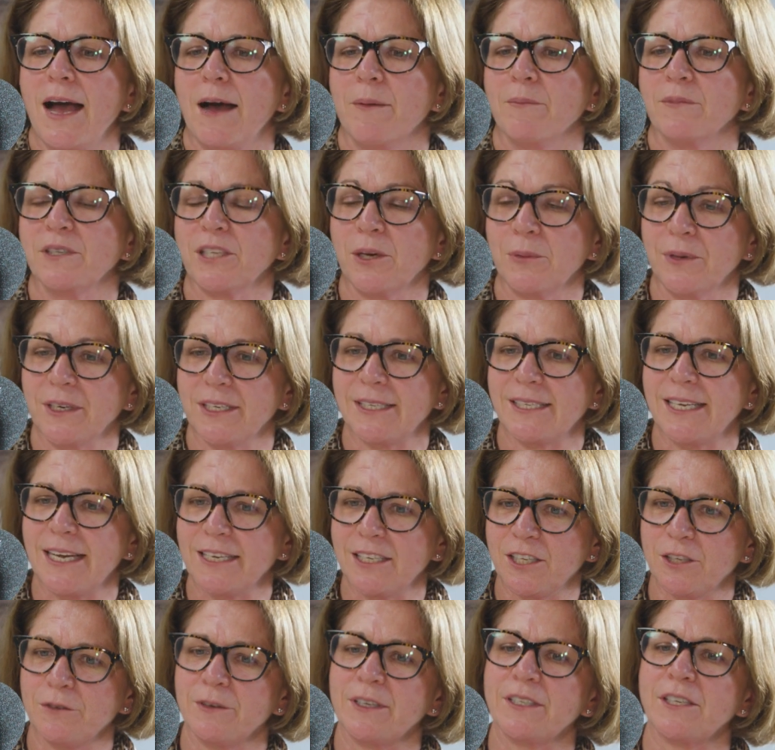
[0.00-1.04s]
So an
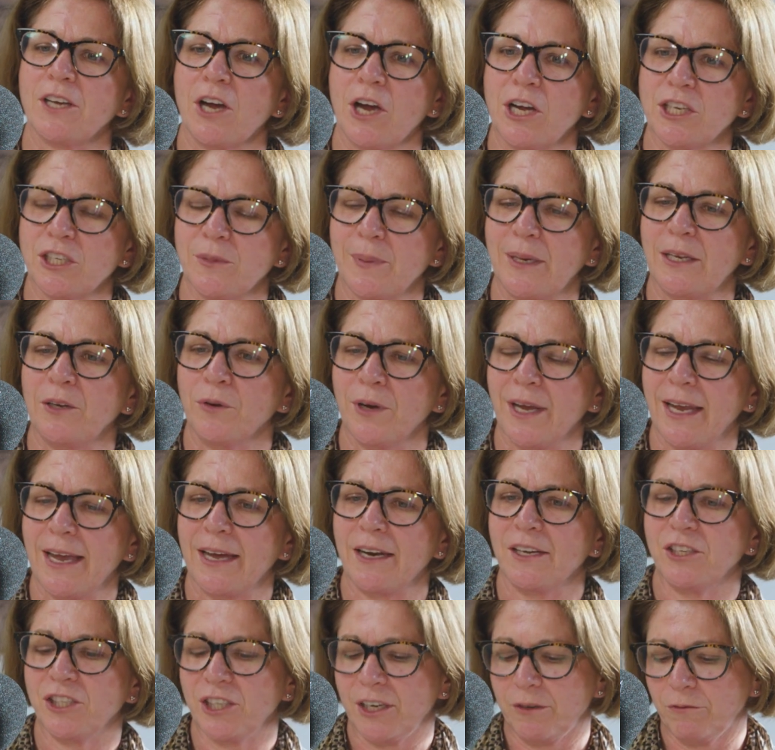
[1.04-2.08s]
assessor is going to be looking
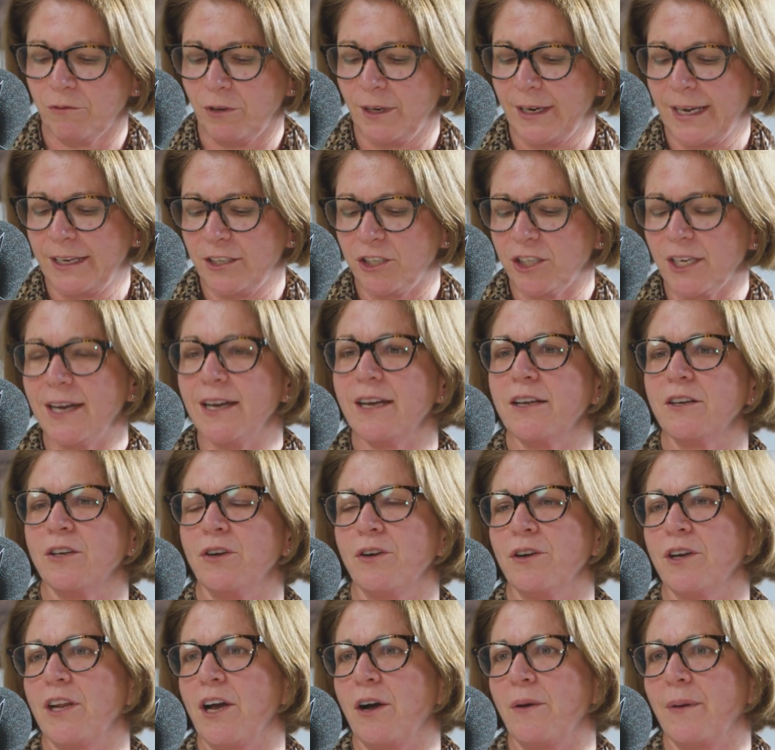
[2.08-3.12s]
at a general ledger,
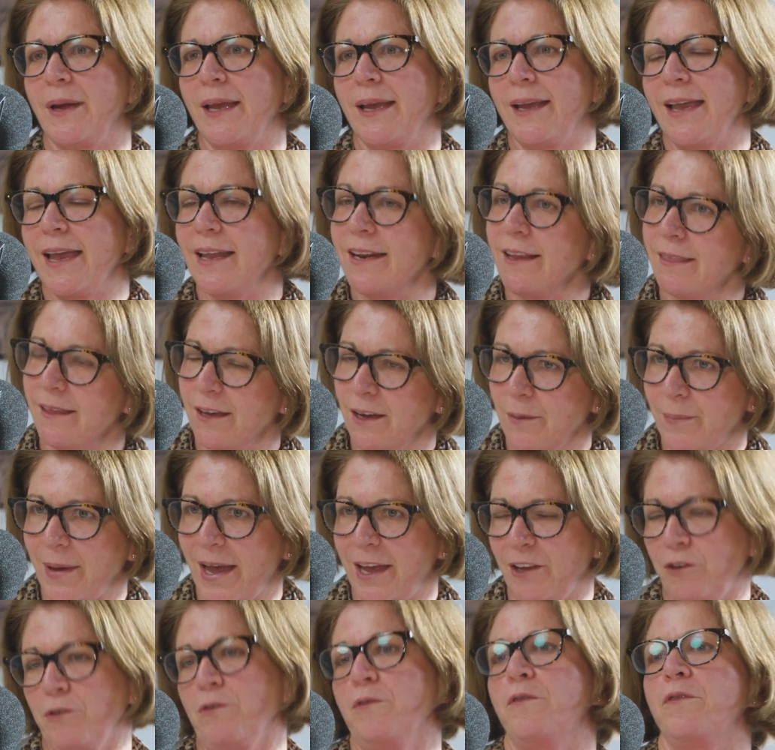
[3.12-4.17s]
not knowing anything
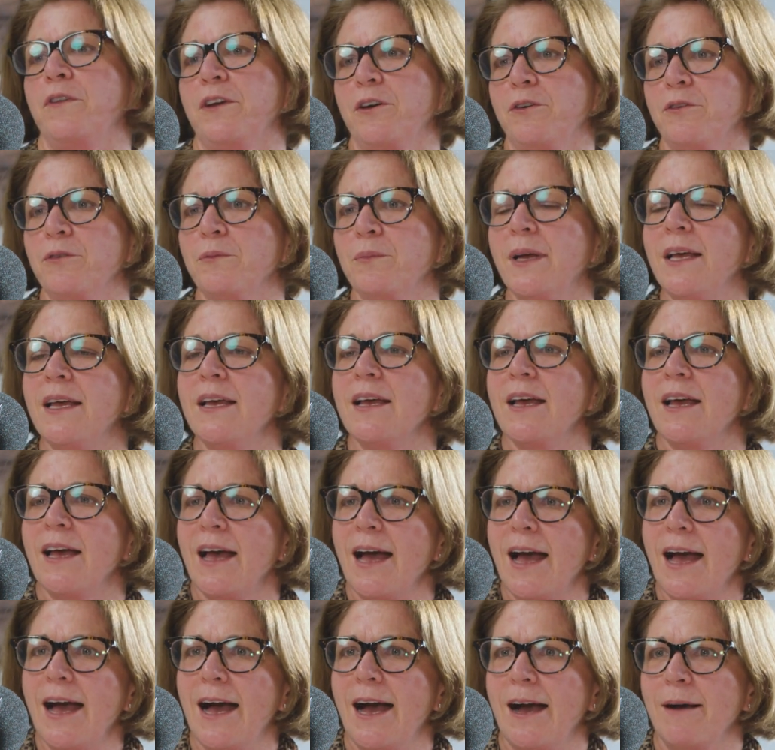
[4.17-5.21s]
about your film.
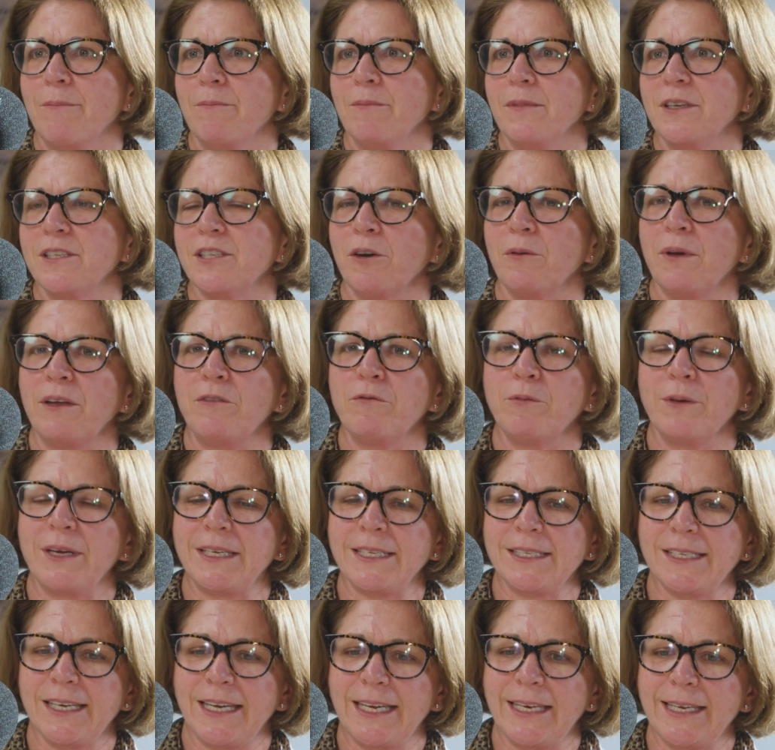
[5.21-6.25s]
So if we
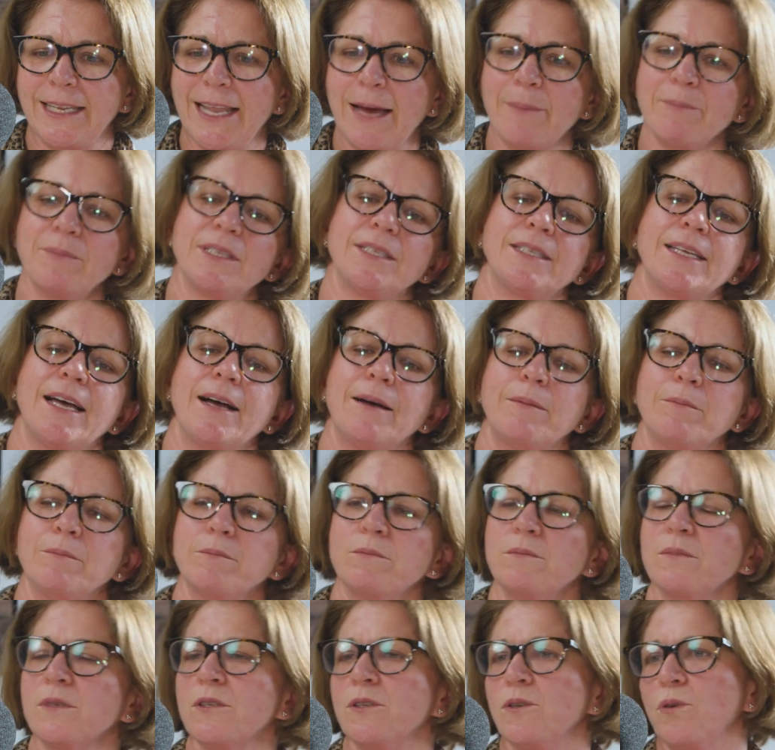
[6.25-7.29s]
see lump
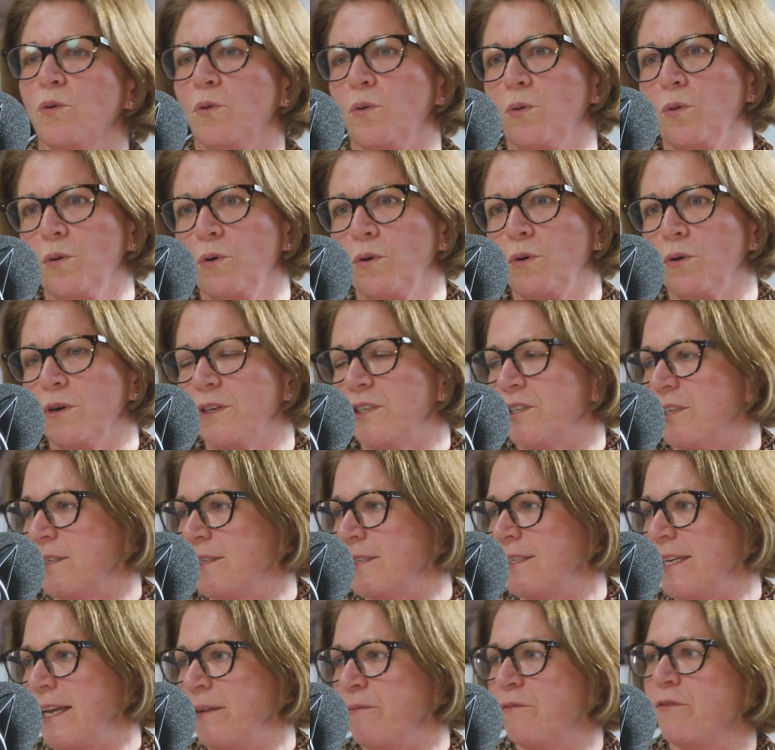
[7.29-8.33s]
sums or
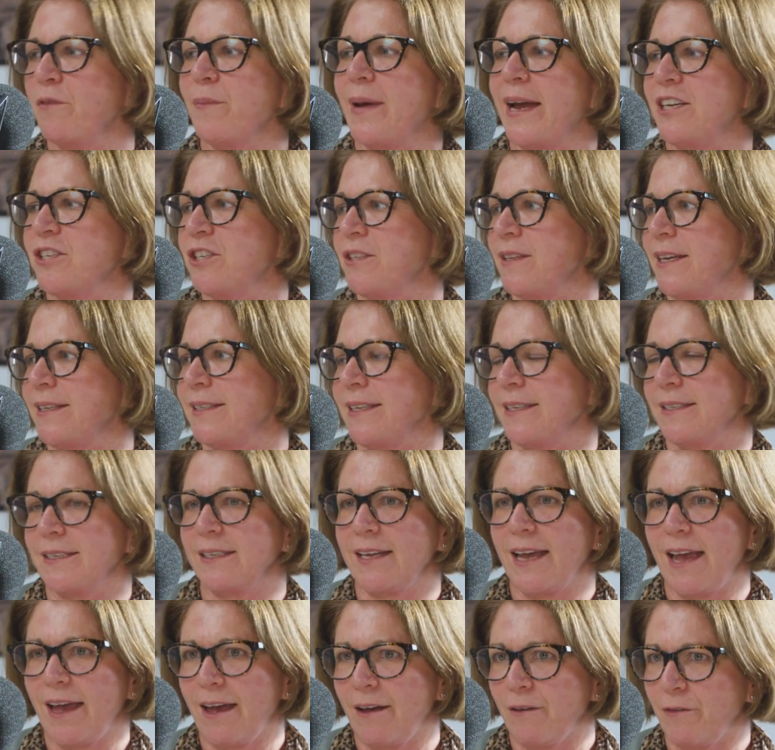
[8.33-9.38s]
just information that
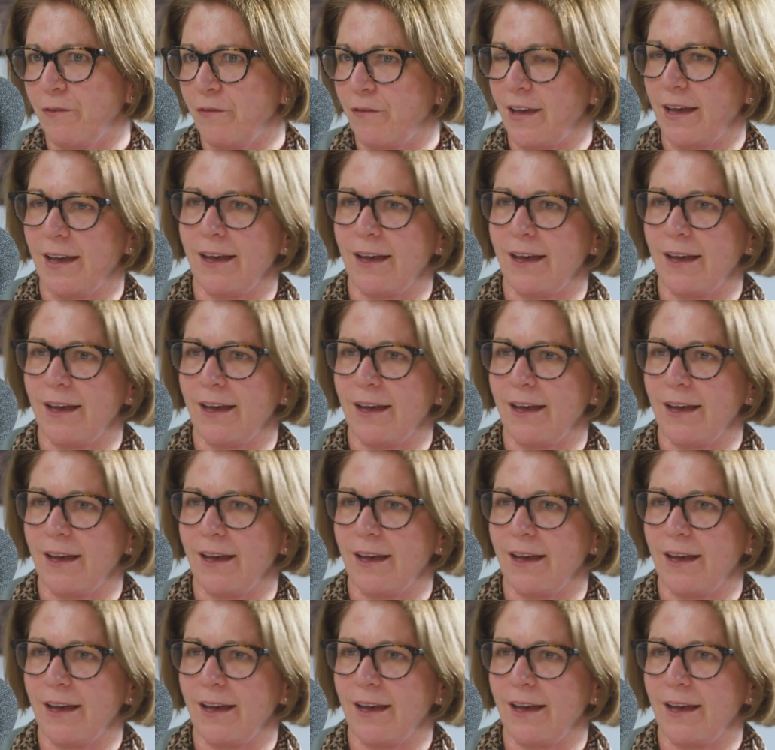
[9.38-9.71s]
doesn't have,